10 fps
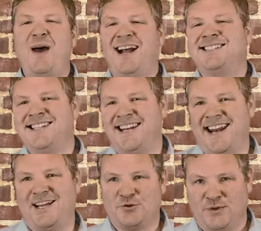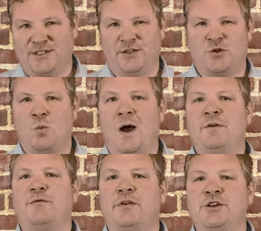back to today's receipts on why
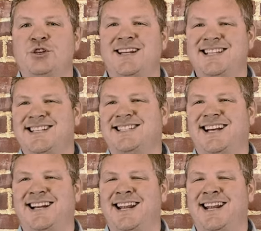inflation isn't done,